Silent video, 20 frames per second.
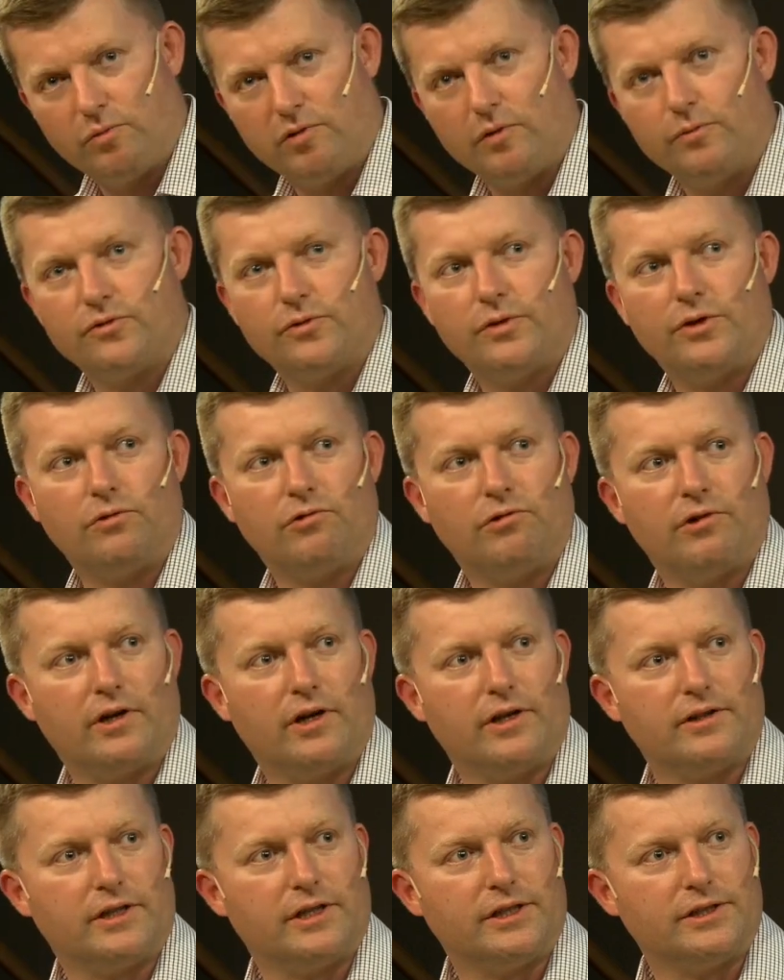the problem's with your
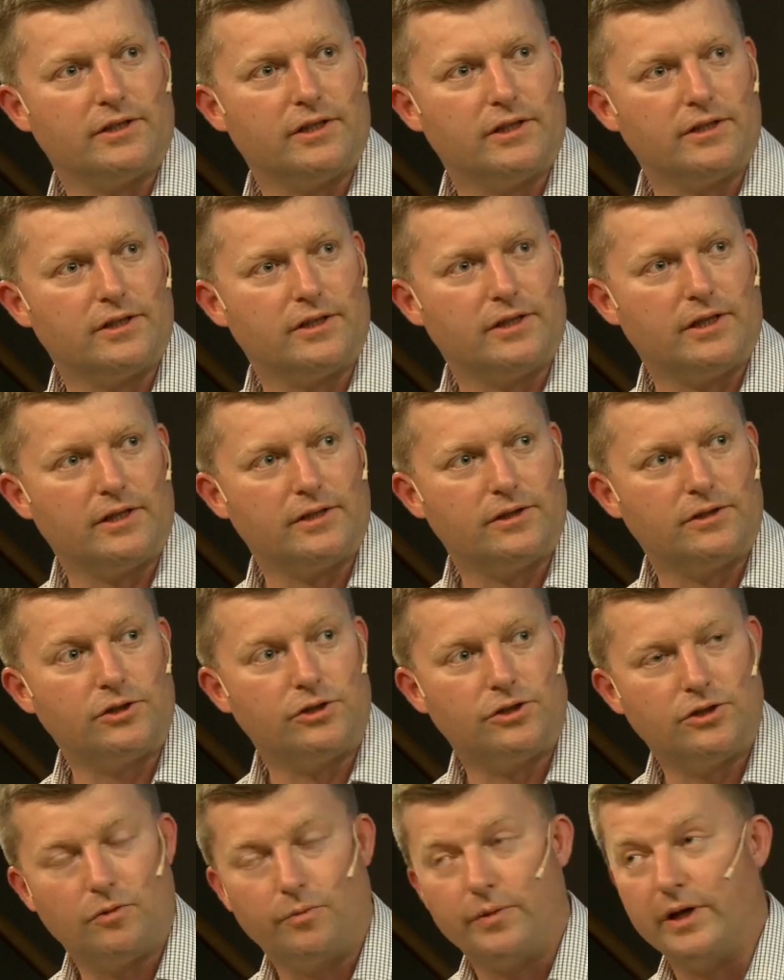organization, I suggest. You
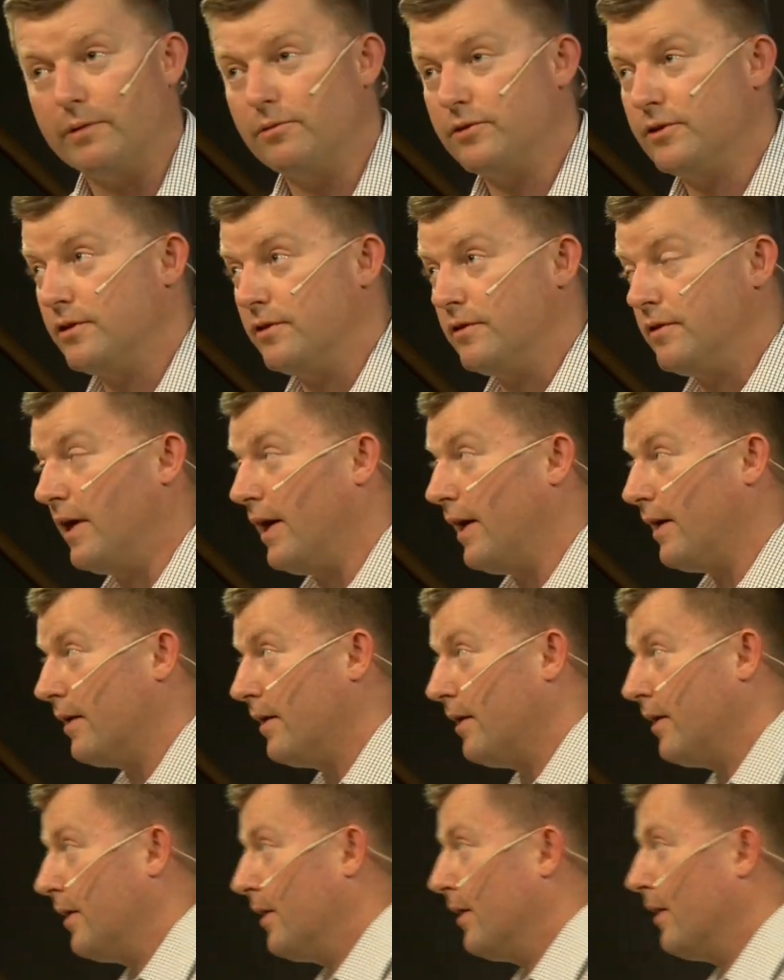should be able to do
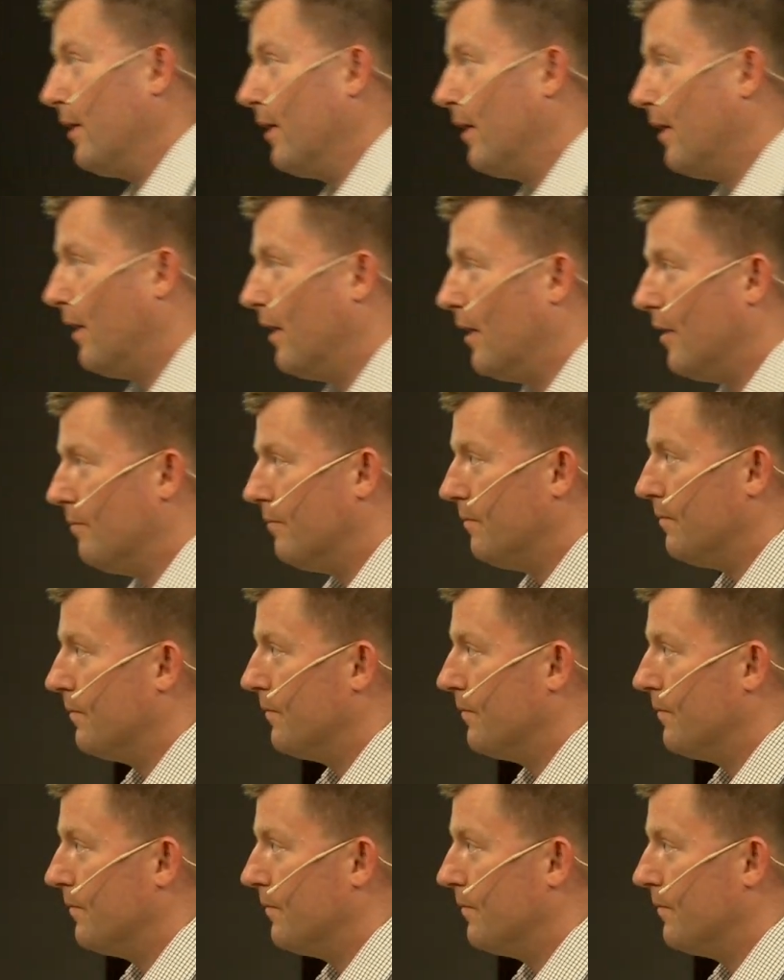that.